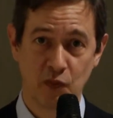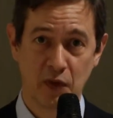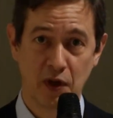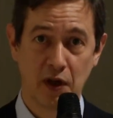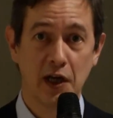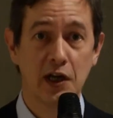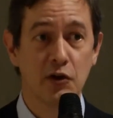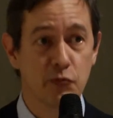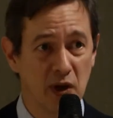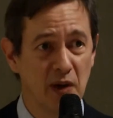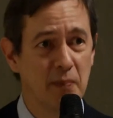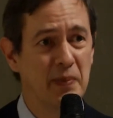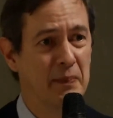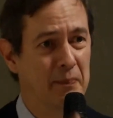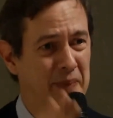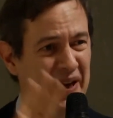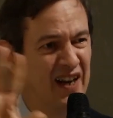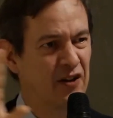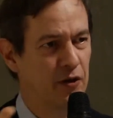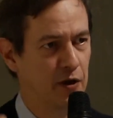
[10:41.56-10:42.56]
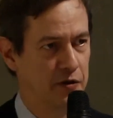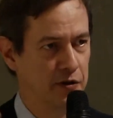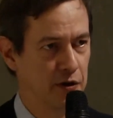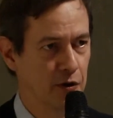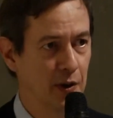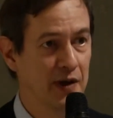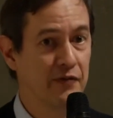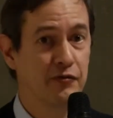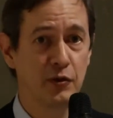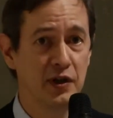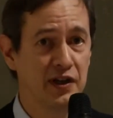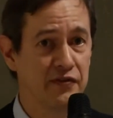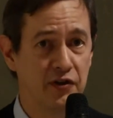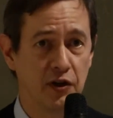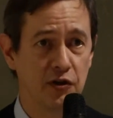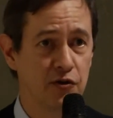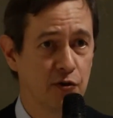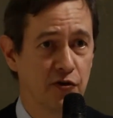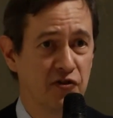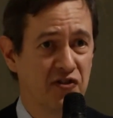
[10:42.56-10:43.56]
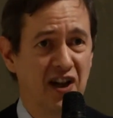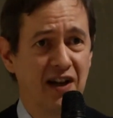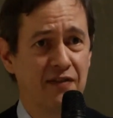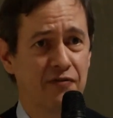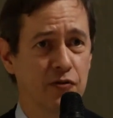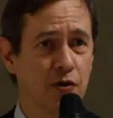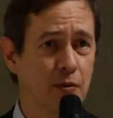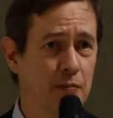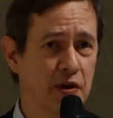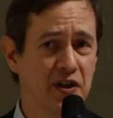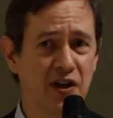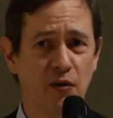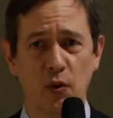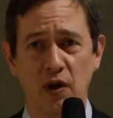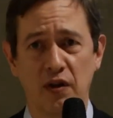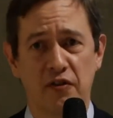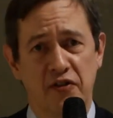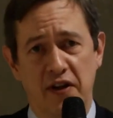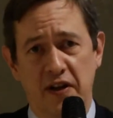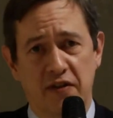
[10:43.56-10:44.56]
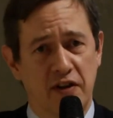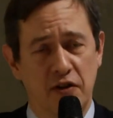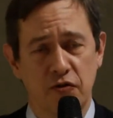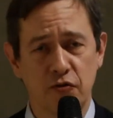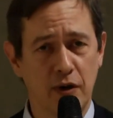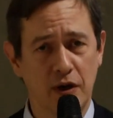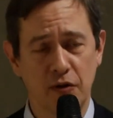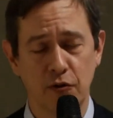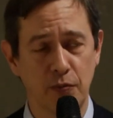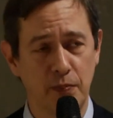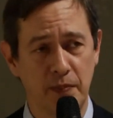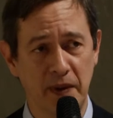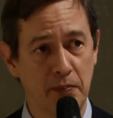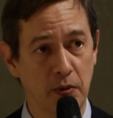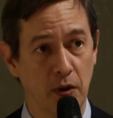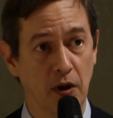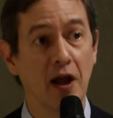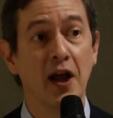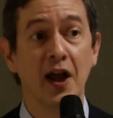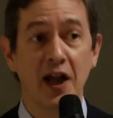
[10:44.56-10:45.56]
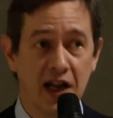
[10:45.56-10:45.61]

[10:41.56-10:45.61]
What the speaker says: It will be better, you know, if you defend yourself, nobody will think that you are good people.